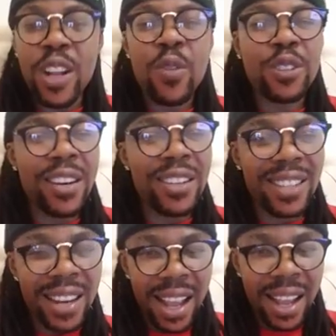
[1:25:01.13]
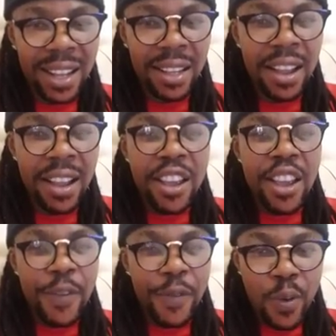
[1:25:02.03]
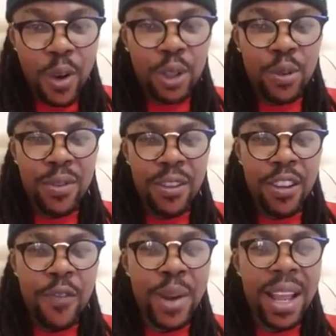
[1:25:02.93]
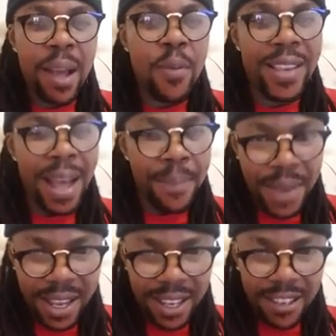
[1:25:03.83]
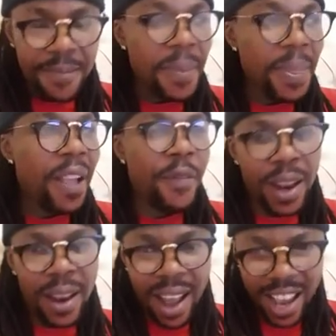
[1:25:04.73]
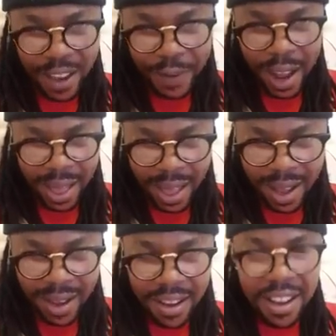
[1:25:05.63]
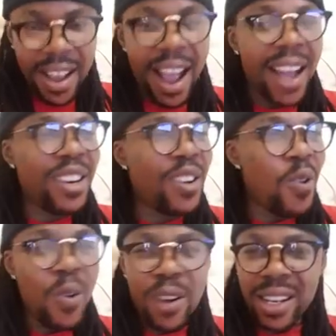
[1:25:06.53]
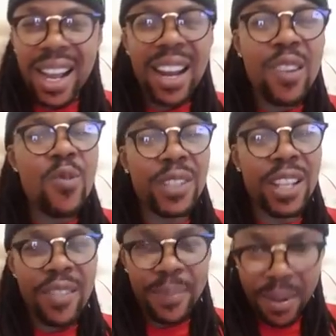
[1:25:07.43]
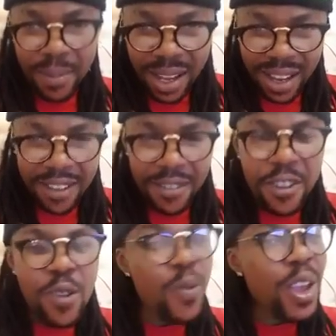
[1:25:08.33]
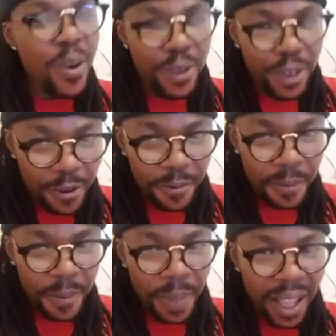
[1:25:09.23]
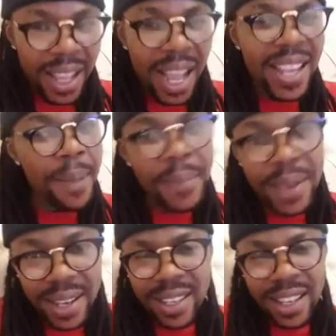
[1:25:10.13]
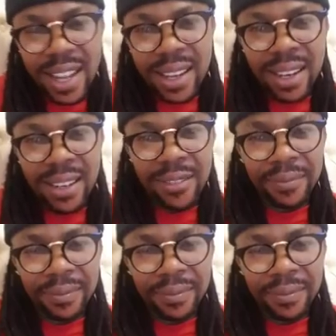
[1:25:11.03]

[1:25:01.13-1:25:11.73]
what he was trying to say there is that if you want to bring about Yabis, Fela, his father, and the whole of the Kalakuta Republic, we all know that Yabis is the thing.